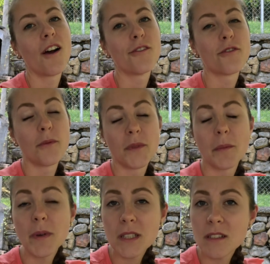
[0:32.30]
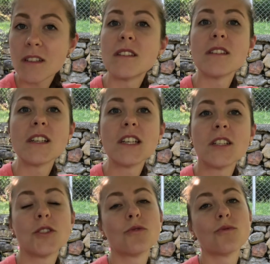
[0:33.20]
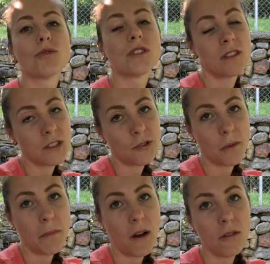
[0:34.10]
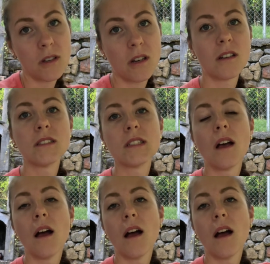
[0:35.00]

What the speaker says: from the big city to Central Balkan,